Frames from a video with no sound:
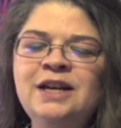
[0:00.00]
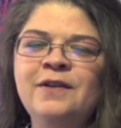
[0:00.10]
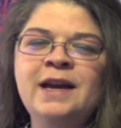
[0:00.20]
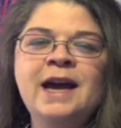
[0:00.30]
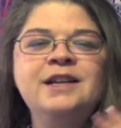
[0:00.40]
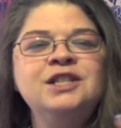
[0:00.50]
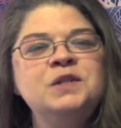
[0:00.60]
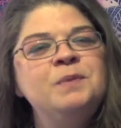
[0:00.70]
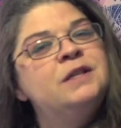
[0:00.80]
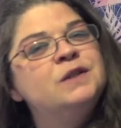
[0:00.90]
If I hadn't
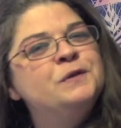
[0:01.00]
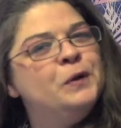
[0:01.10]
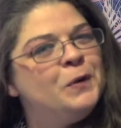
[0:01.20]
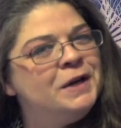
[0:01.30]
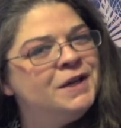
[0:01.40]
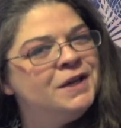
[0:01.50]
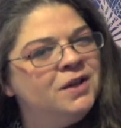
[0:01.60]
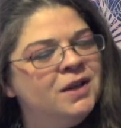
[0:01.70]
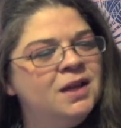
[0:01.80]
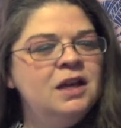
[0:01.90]
just been so loyal,